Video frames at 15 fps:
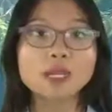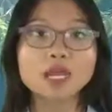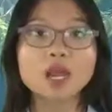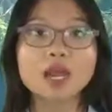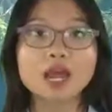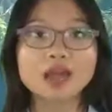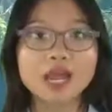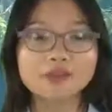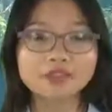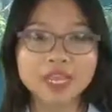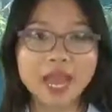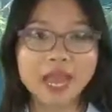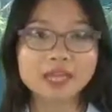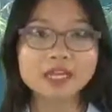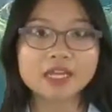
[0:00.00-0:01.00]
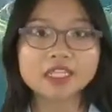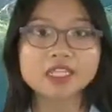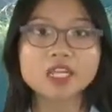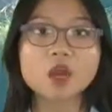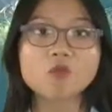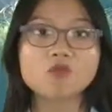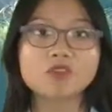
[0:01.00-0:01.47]
The easiest way to
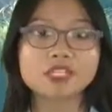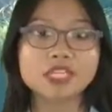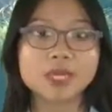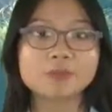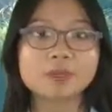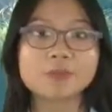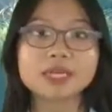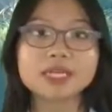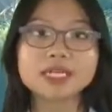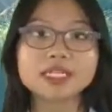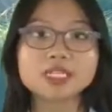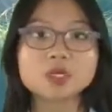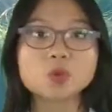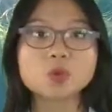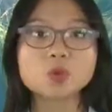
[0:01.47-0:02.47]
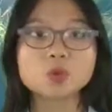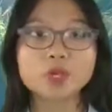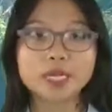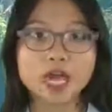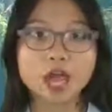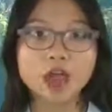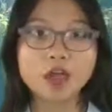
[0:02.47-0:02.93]
create a caloric deficit
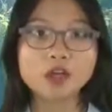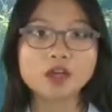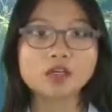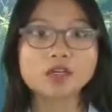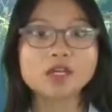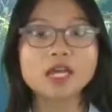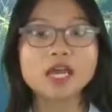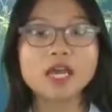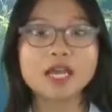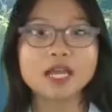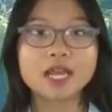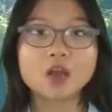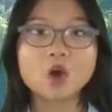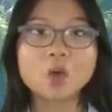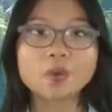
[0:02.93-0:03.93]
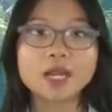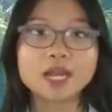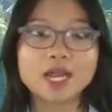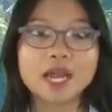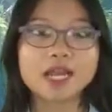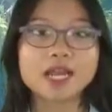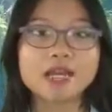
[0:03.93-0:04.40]
is to cut back on foods that are
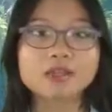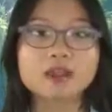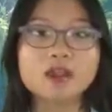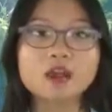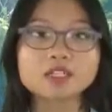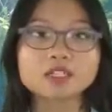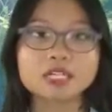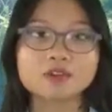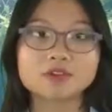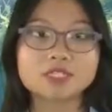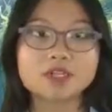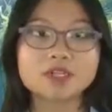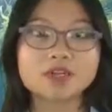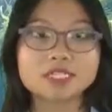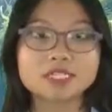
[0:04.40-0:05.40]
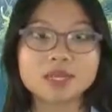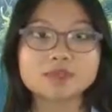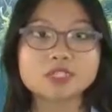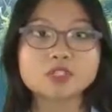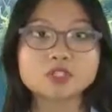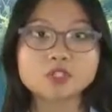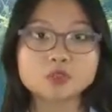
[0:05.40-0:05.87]
high in calories but low in
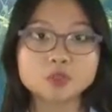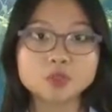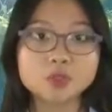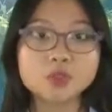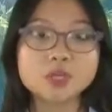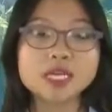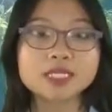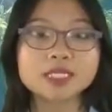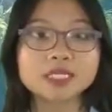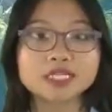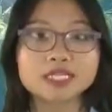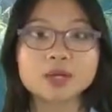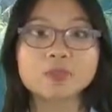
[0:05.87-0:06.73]
nutritional value